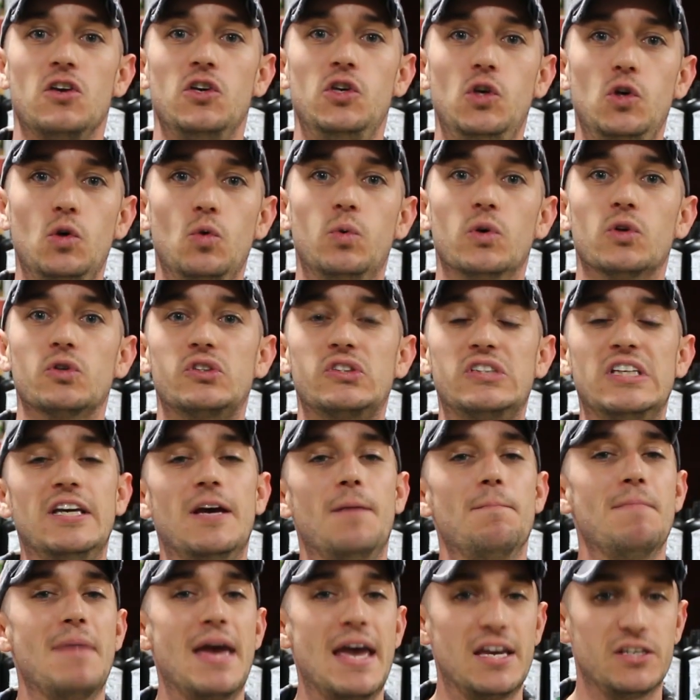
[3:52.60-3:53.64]
you will
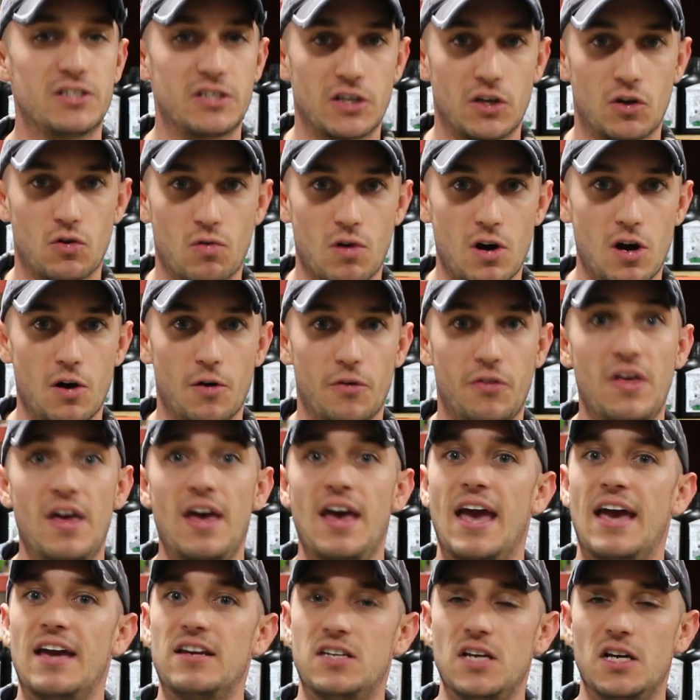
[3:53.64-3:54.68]
see amazing growth.
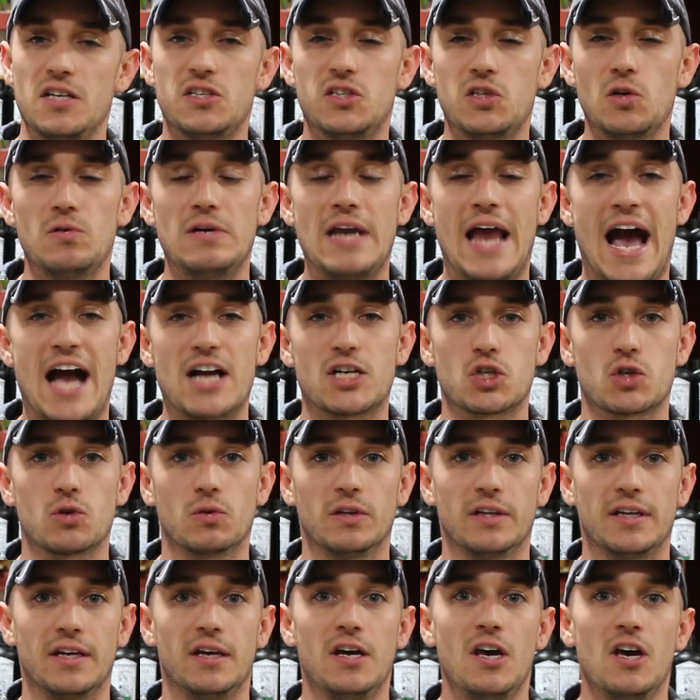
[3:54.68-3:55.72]
And done so
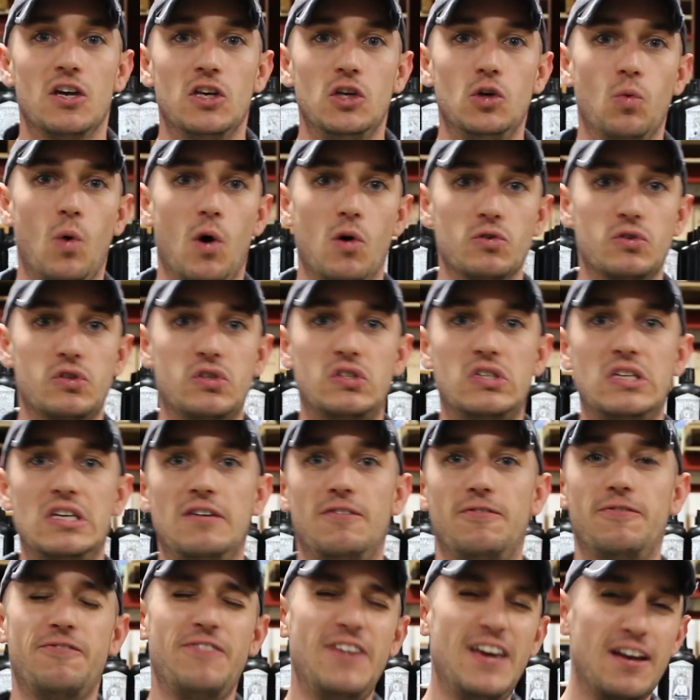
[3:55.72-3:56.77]
naturally. You won't
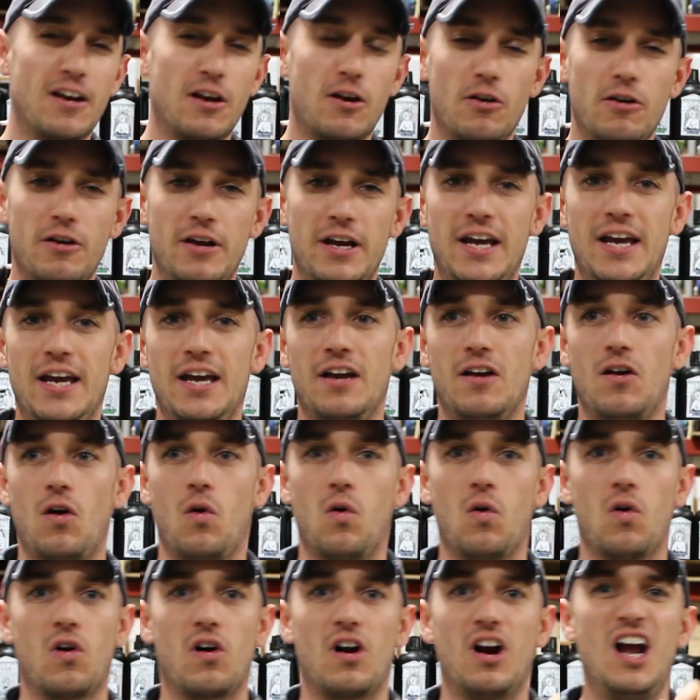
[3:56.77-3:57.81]
see fingering
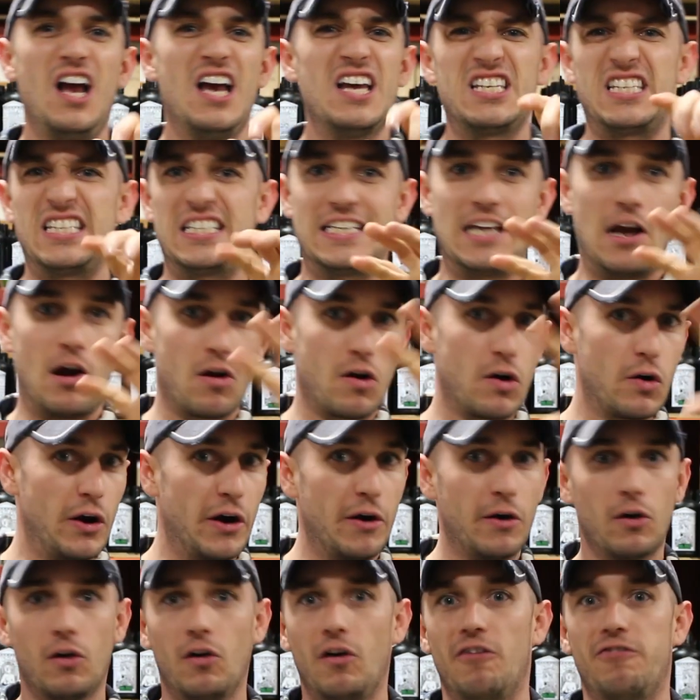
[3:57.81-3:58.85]
or
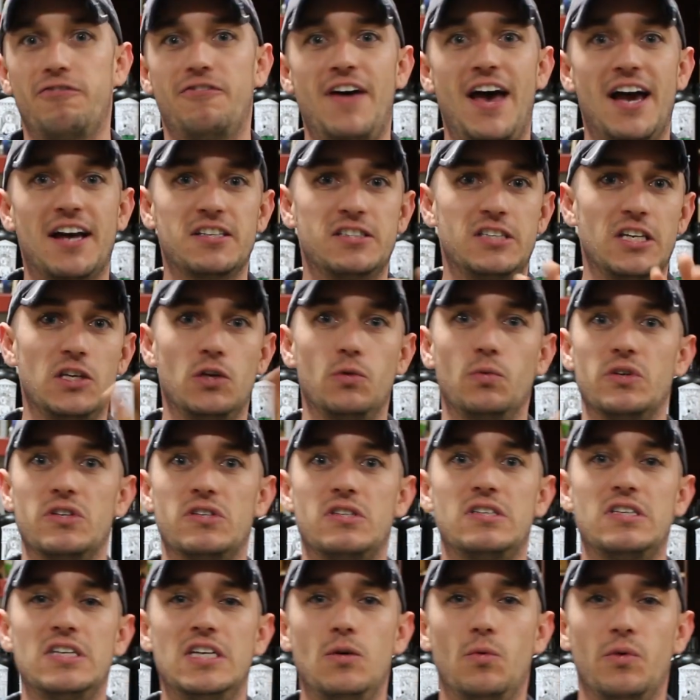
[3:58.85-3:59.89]
steroidal effects that you would
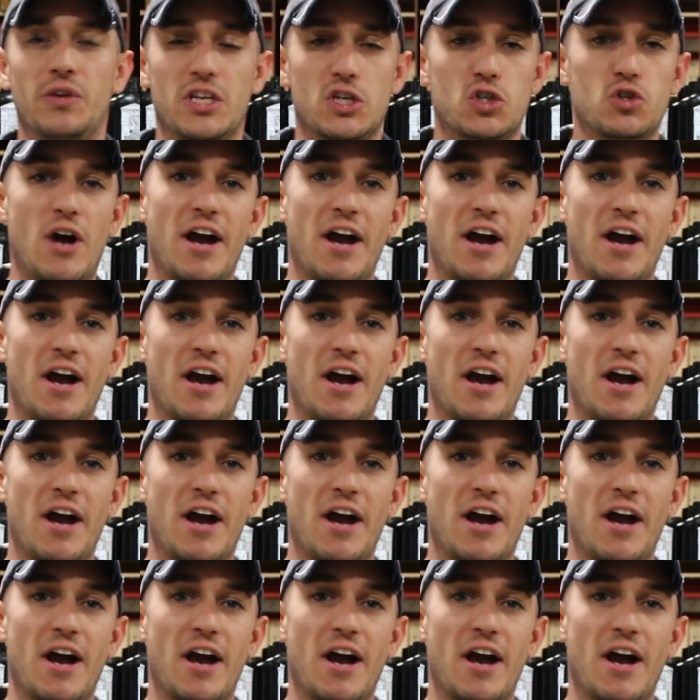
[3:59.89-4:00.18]
see with a